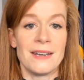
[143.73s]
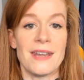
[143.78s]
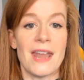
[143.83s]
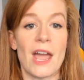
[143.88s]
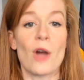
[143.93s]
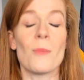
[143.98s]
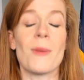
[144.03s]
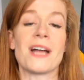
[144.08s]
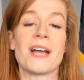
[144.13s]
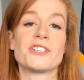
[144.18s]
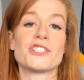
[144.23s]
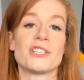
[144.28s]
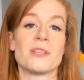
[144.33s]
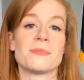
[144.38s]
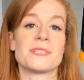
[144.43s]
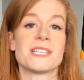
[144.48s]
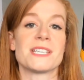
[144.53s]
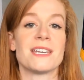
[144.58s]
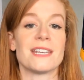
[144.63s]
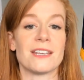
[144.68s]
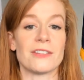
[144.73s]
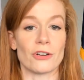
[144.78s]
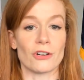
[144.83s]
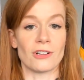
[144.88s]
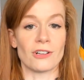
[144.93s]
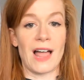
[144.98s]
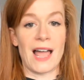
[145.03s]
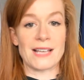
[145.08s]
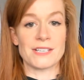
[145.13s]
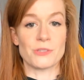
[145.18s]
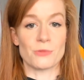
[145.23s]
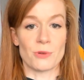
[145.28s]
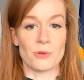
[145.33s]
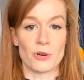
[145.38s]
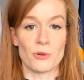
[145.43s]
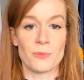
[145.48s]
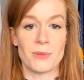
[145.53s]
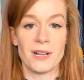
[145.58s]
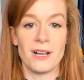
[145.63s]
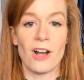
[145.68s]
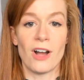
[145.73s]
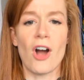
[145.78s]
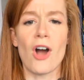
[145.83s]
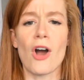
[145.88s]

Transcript: Now imagine them sitting in their classroom,